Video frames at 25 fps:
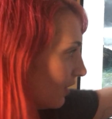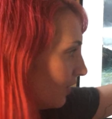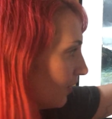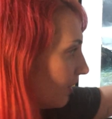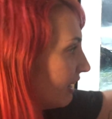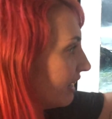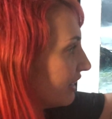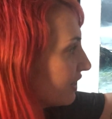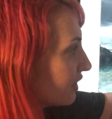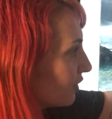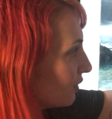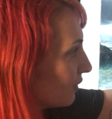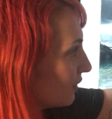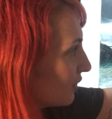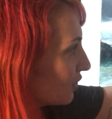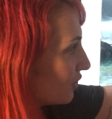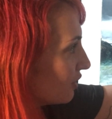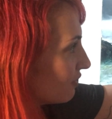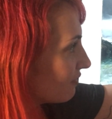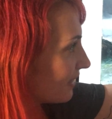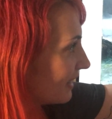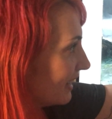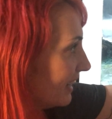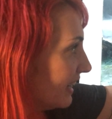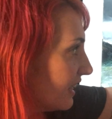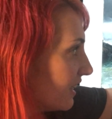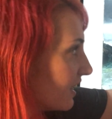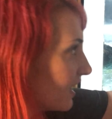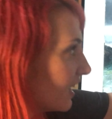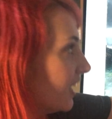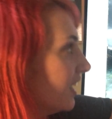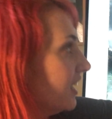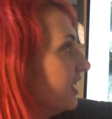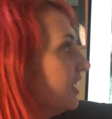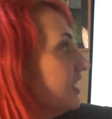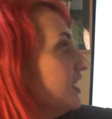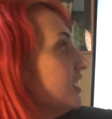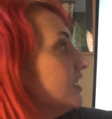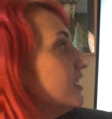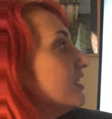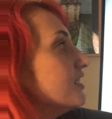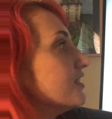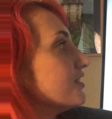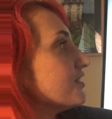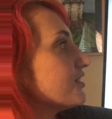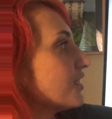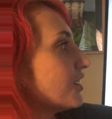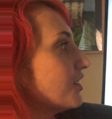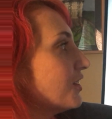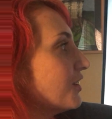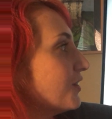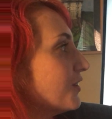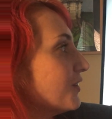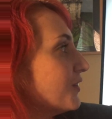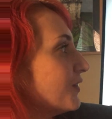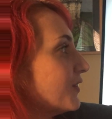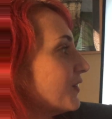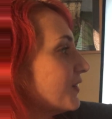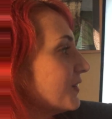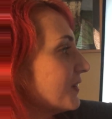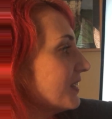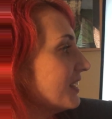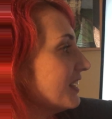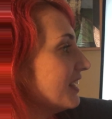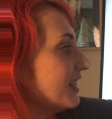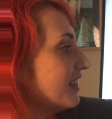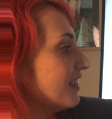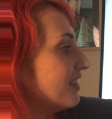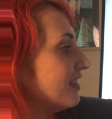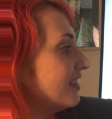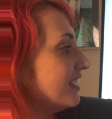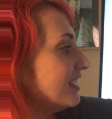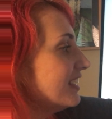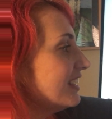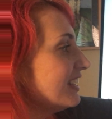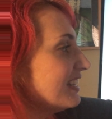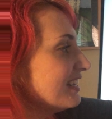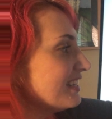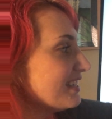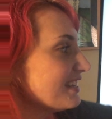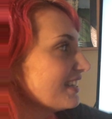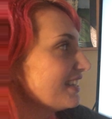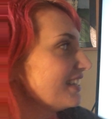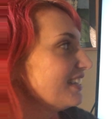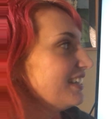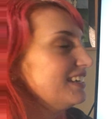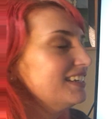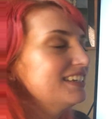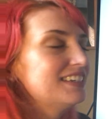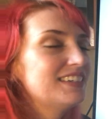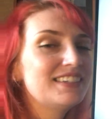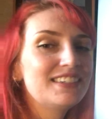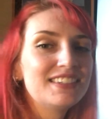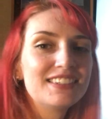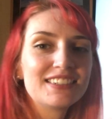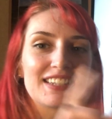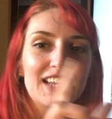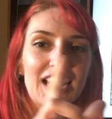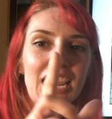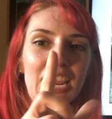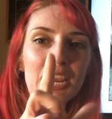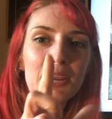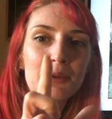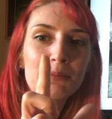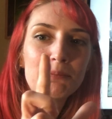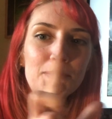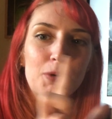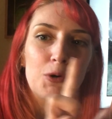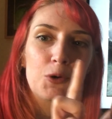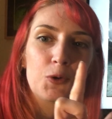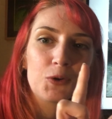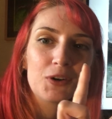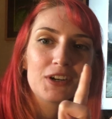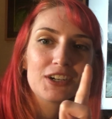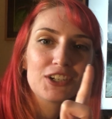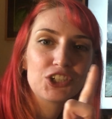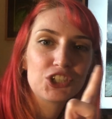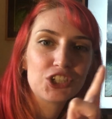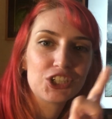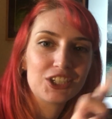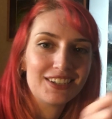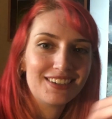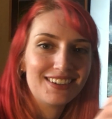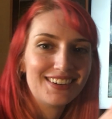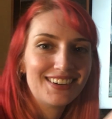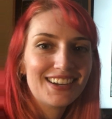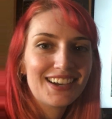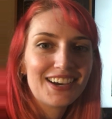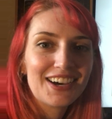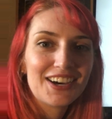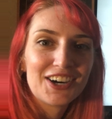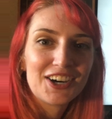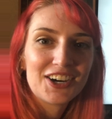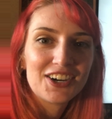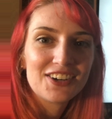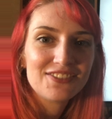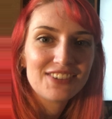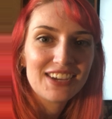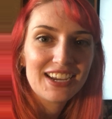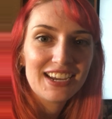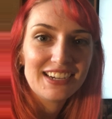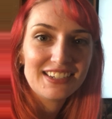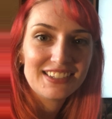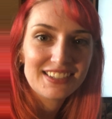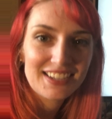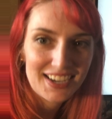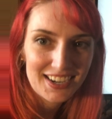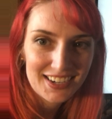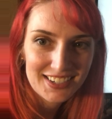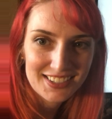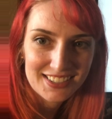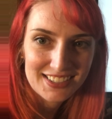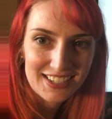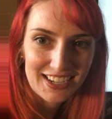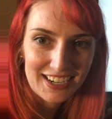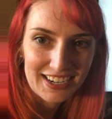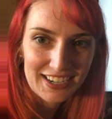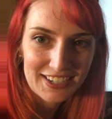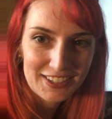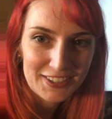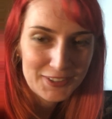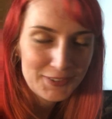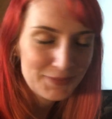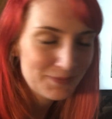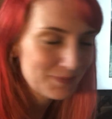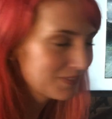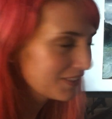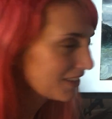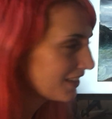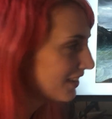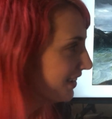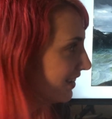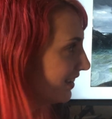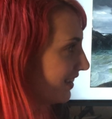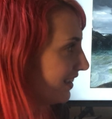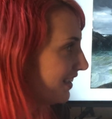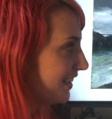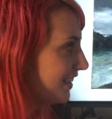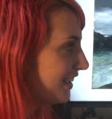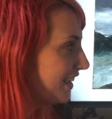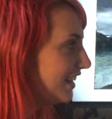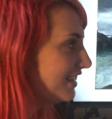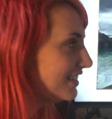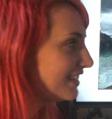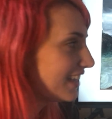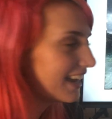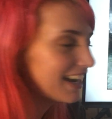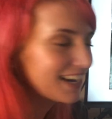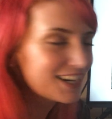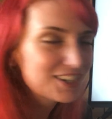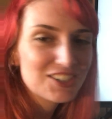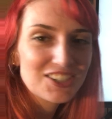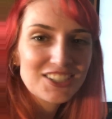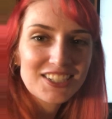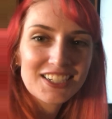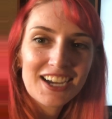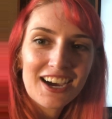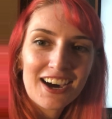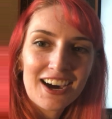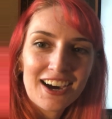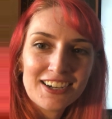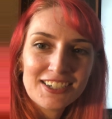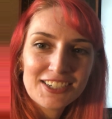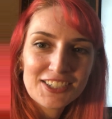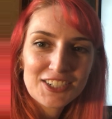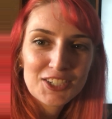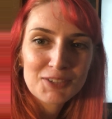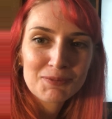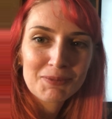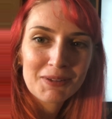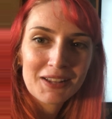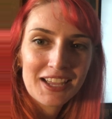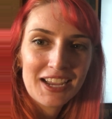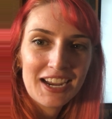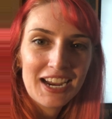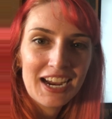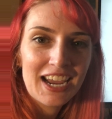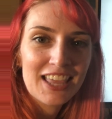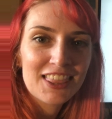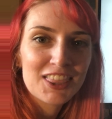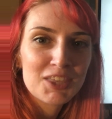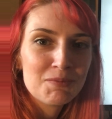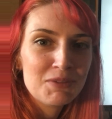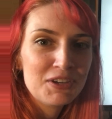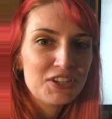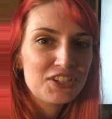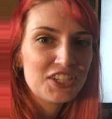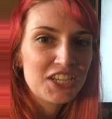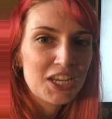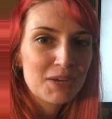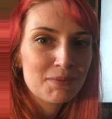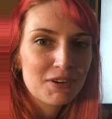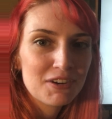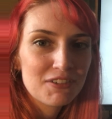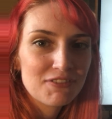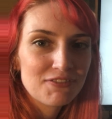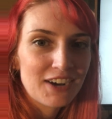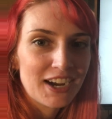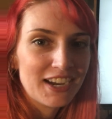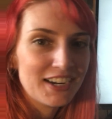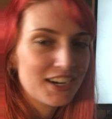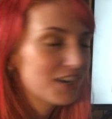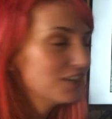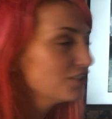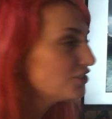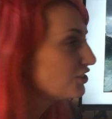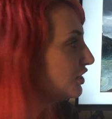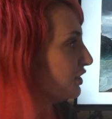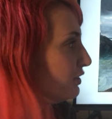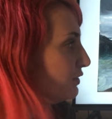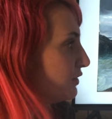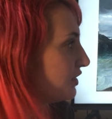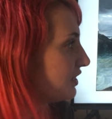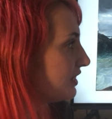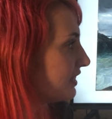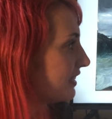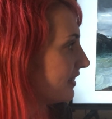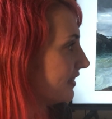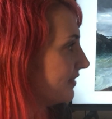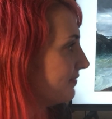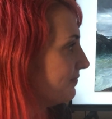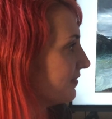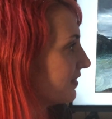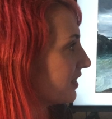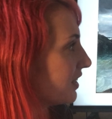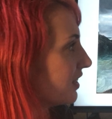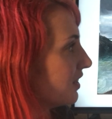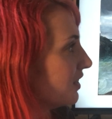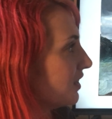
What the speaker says: All right, going over here. So this is a portion of a textile. It's actually on display at the Museum of Fine Arts, Houston.